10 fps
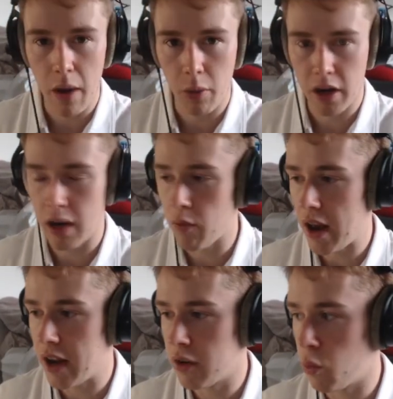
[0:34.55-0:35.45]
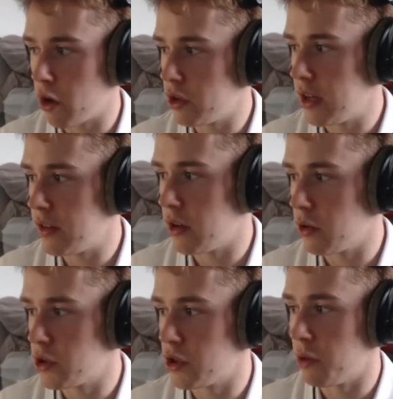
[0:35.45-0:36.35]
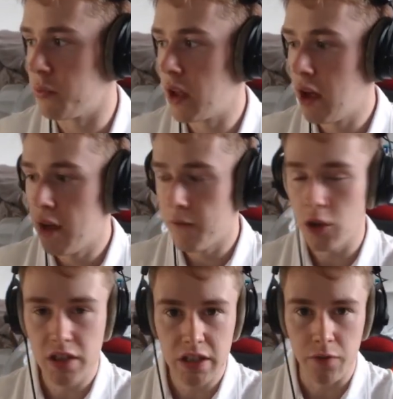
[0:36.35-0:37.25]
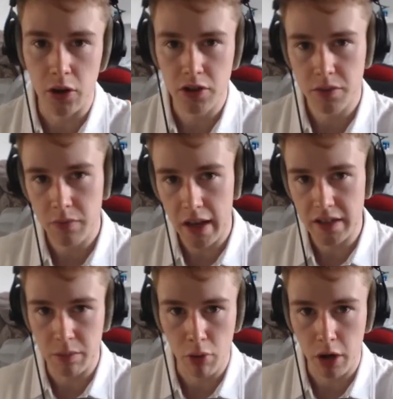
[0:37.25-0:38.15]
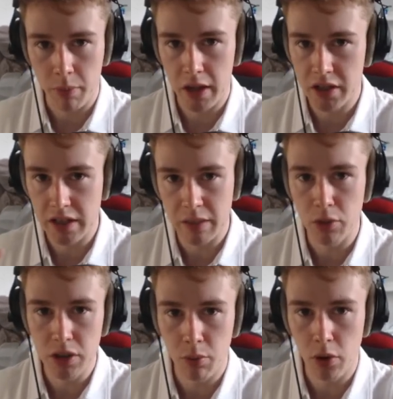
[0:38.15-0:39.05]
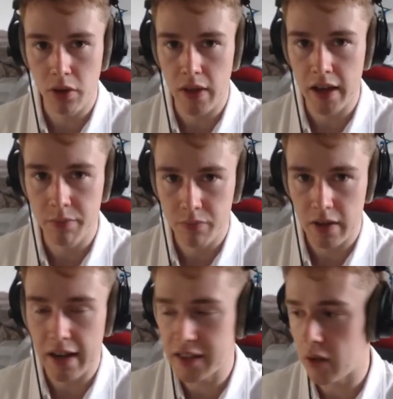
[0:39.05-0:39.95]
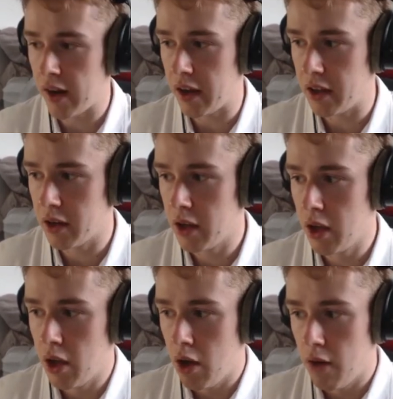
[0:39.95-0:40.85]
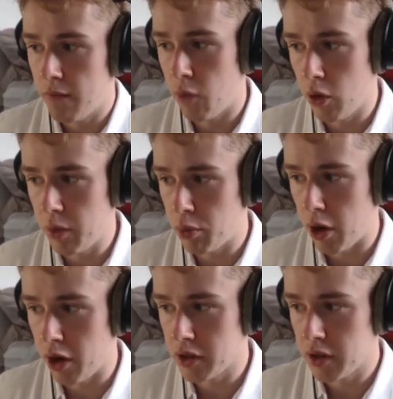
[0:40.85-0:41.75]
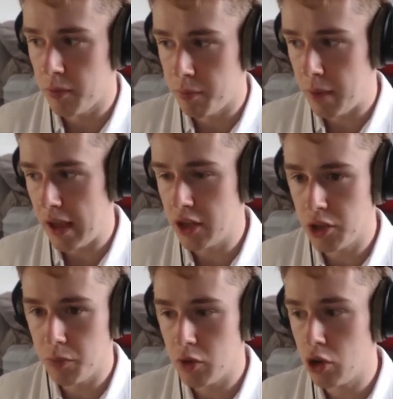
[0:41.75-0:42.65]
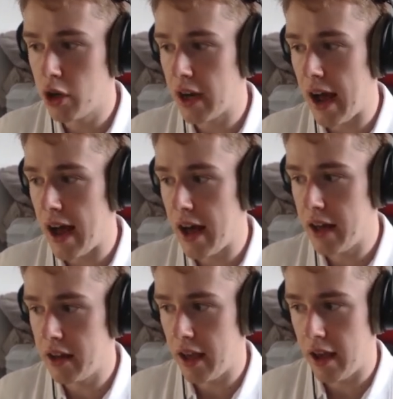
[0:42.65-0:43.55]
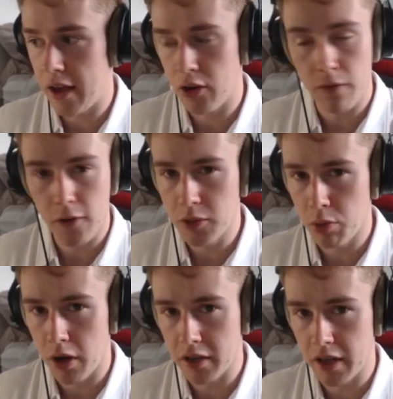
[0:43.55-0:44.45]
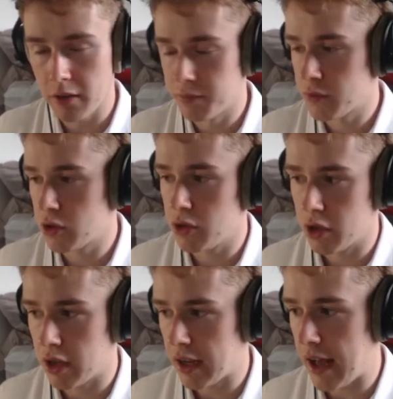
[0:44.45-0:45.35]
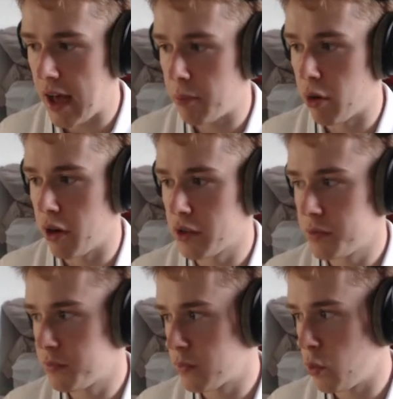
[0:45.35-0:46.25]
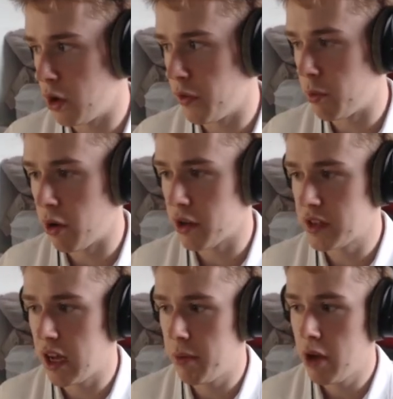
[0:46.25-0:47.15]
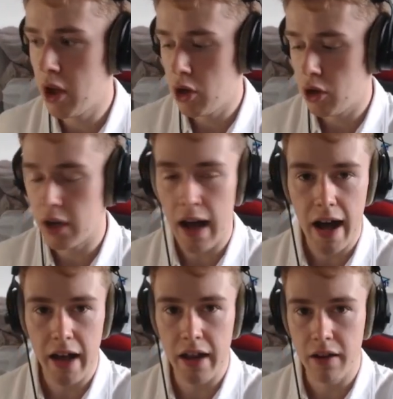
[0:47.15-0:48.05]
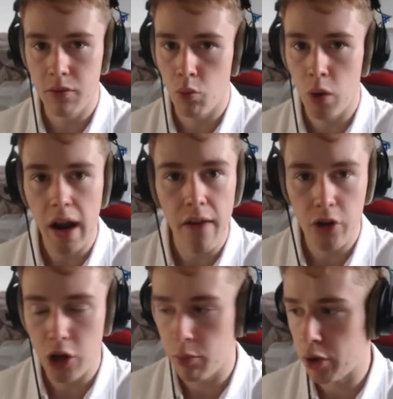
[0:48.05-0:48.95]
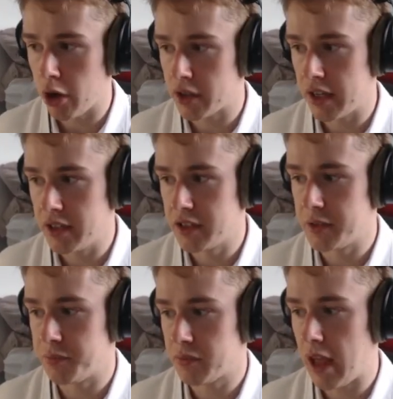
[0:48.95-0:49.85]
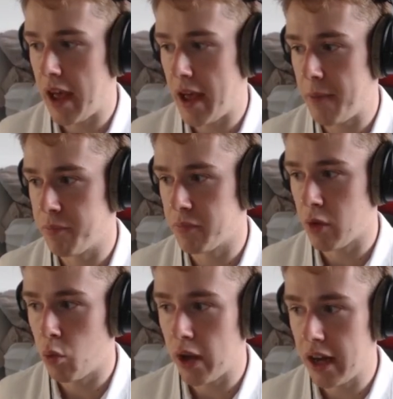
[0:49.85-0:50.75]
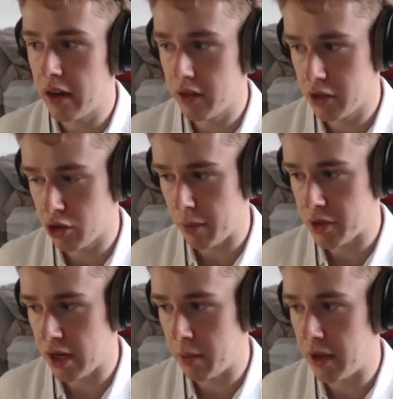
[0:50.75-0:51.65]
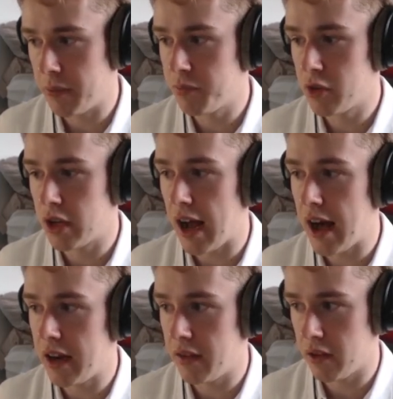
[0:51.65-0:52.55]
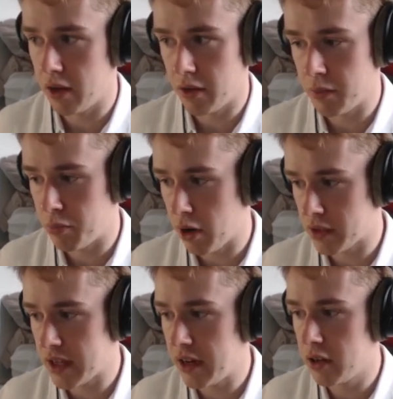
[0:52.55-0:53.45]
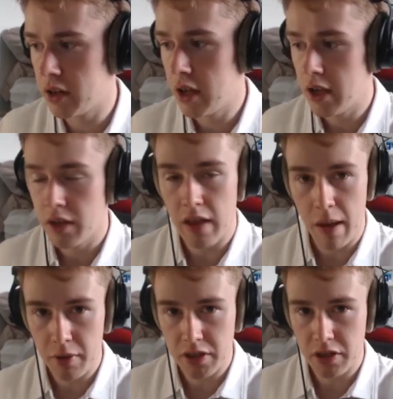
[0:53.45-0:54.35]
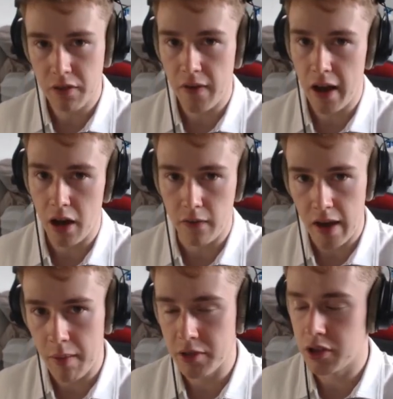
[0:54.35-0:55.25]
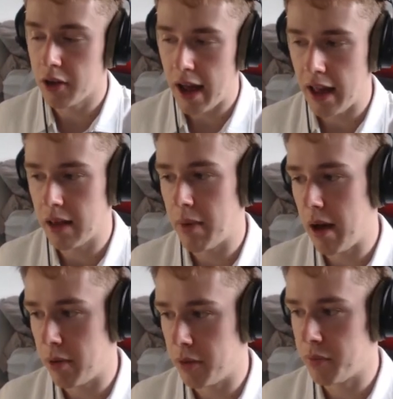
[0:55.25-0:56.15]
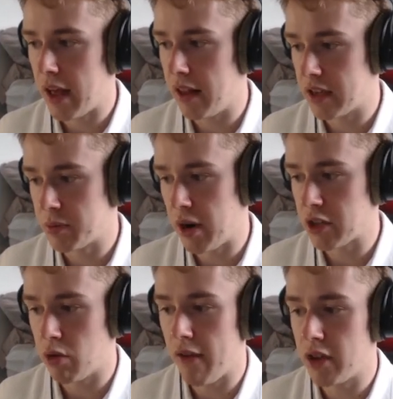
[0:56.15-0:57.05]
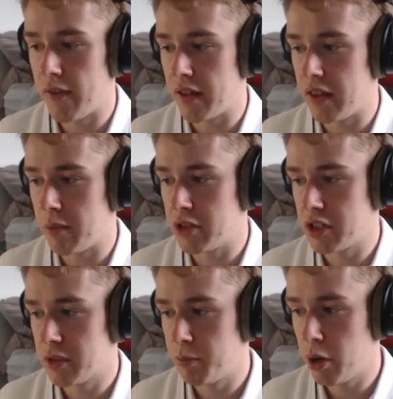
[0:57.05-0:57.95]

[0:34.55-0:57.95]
We're going to get right into what you need to know. So first things first is the product page. It's the most important thing. Let's get right into it. For the product page, you can add your first product here. So you can click add product on the products tab. You can add in whatever your product is. We'll get into the description in a minute. You can add in the product title, the images that you find of Amazon, Alibaba, AliExpress, wherever you find the images.